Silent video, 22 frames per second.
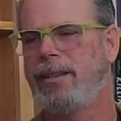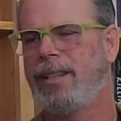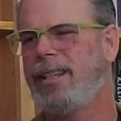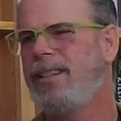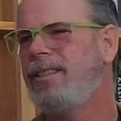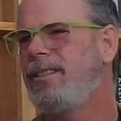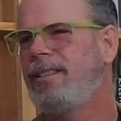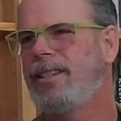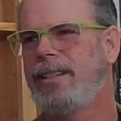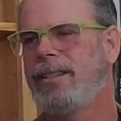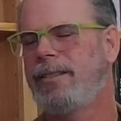They
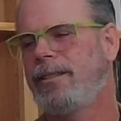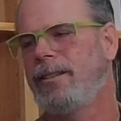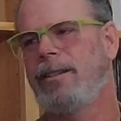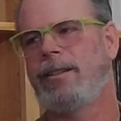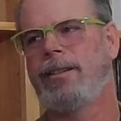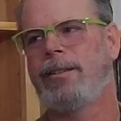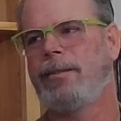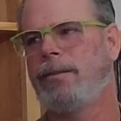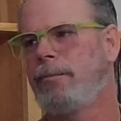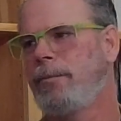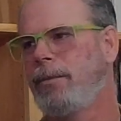just think it's
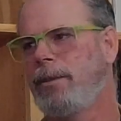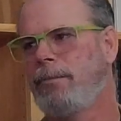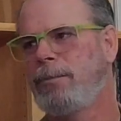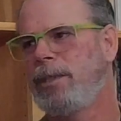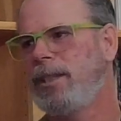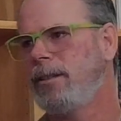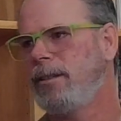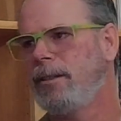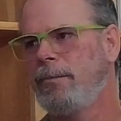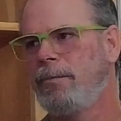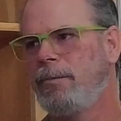going to
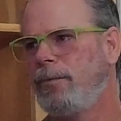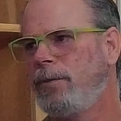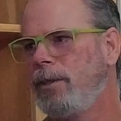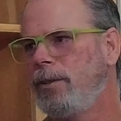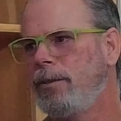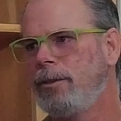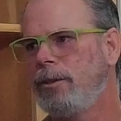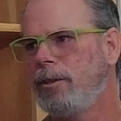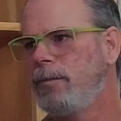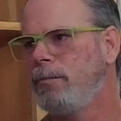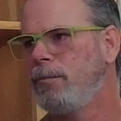be some
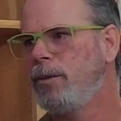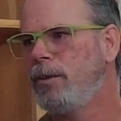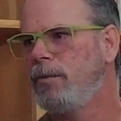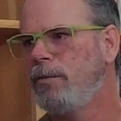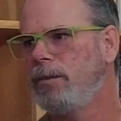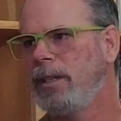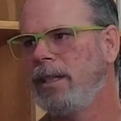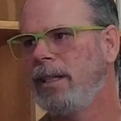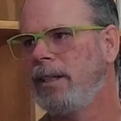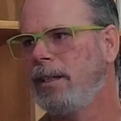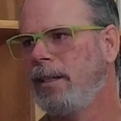feel-good
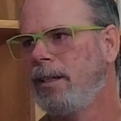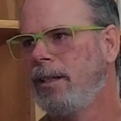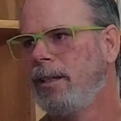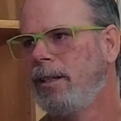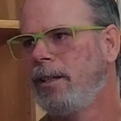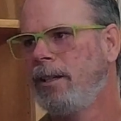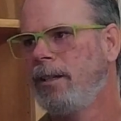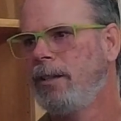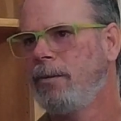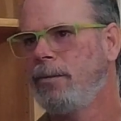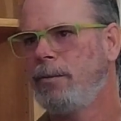movie.
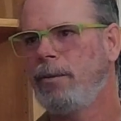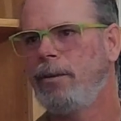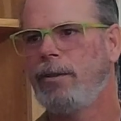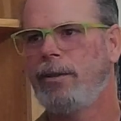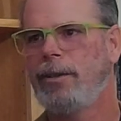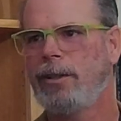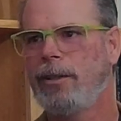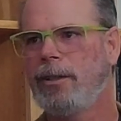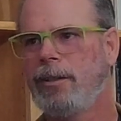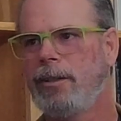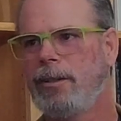Well,
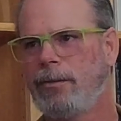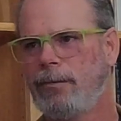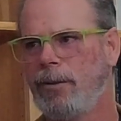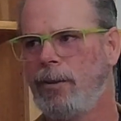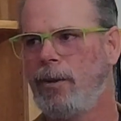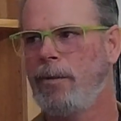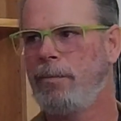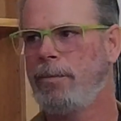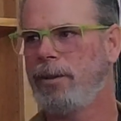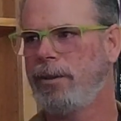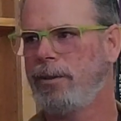they're going to
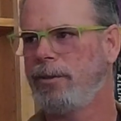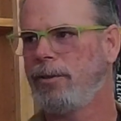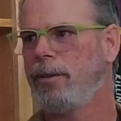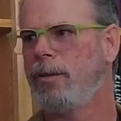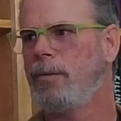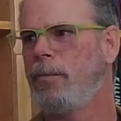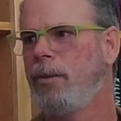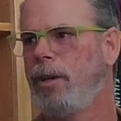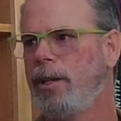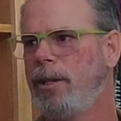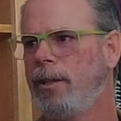grow up and sort
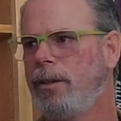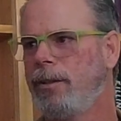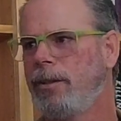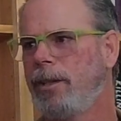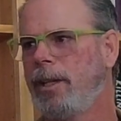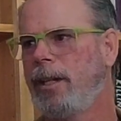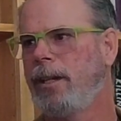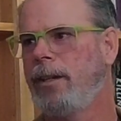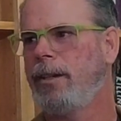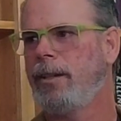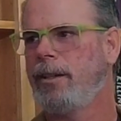of wonder
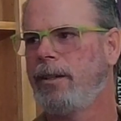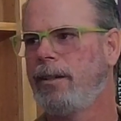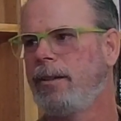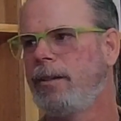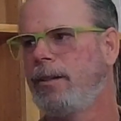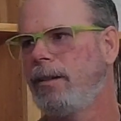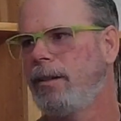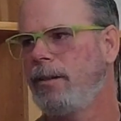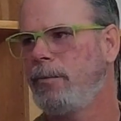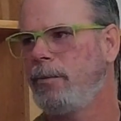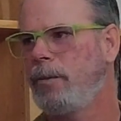like
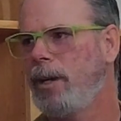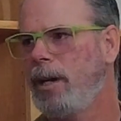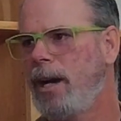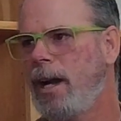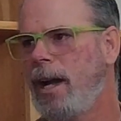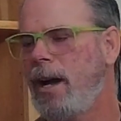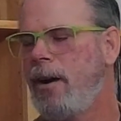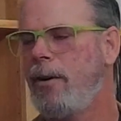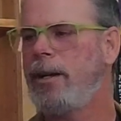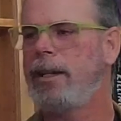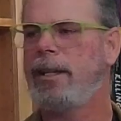
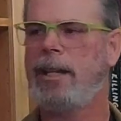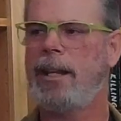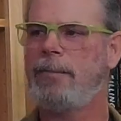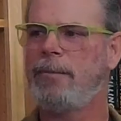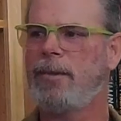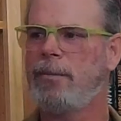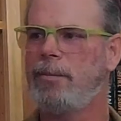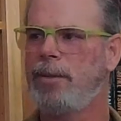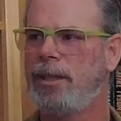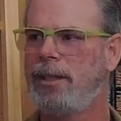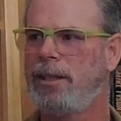how I came
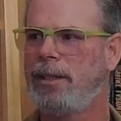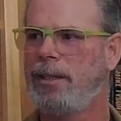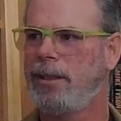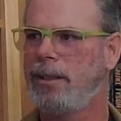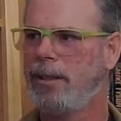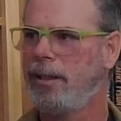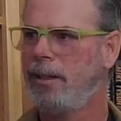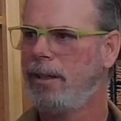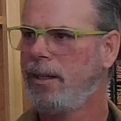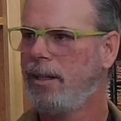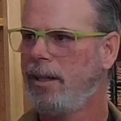to be.
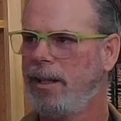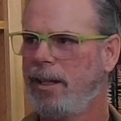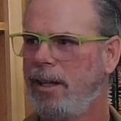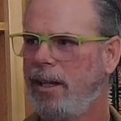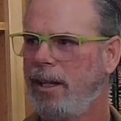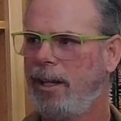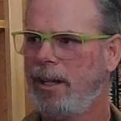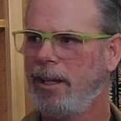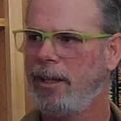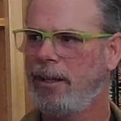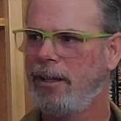
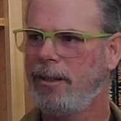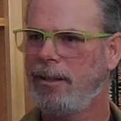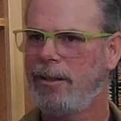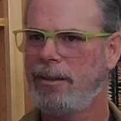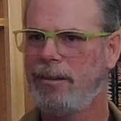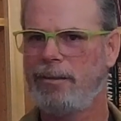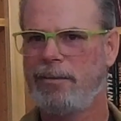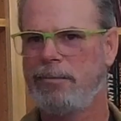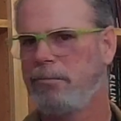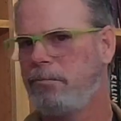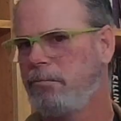
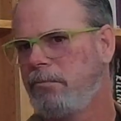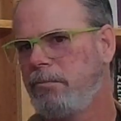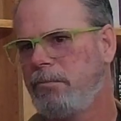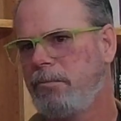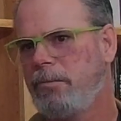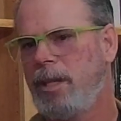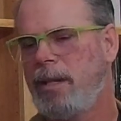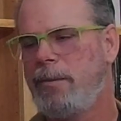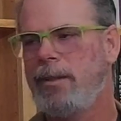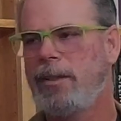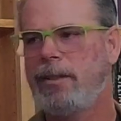And
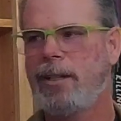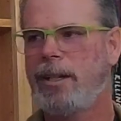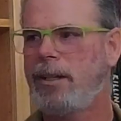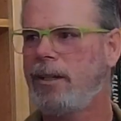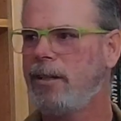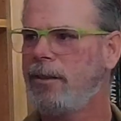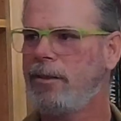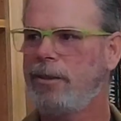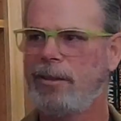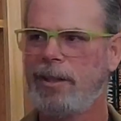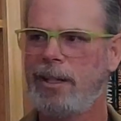maybe it's not
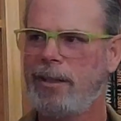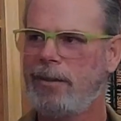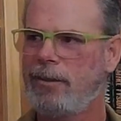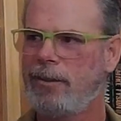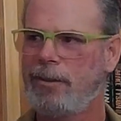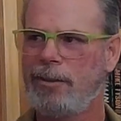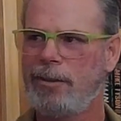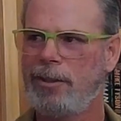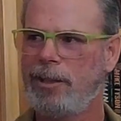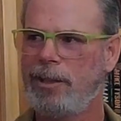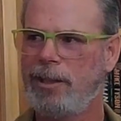going to turn out
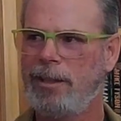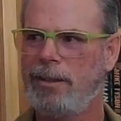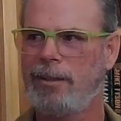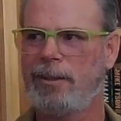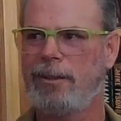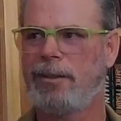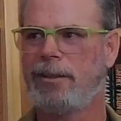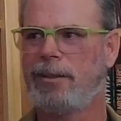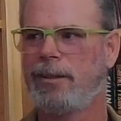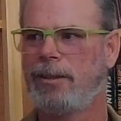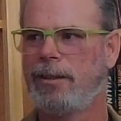so good
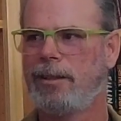either.